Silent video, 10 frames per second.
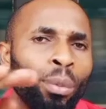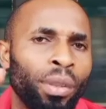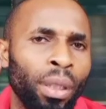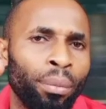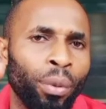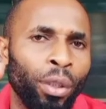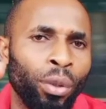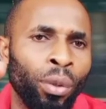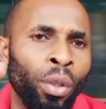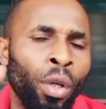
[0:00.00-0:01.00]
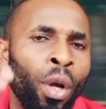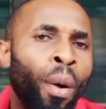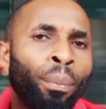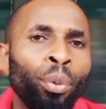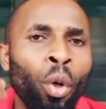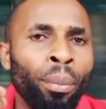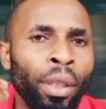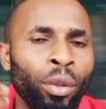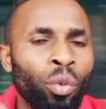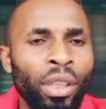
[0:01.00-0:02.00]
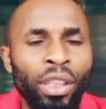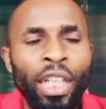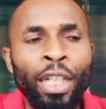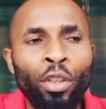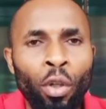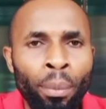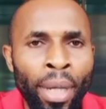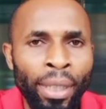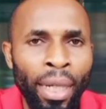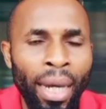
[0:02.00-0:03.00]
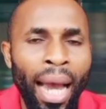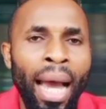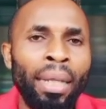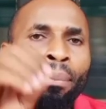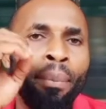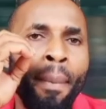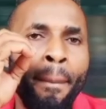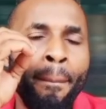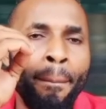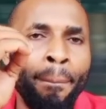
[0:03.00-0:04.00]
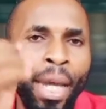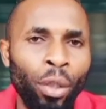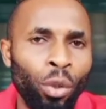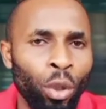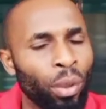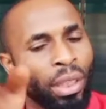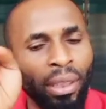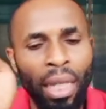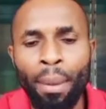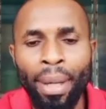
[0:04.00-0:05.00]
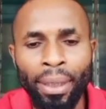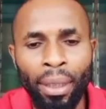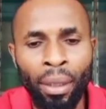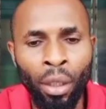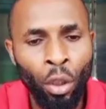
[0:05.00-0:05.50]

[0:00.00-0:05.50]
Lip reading: room temperature: bromine, which is a non-metal, and mercury, which is a metal.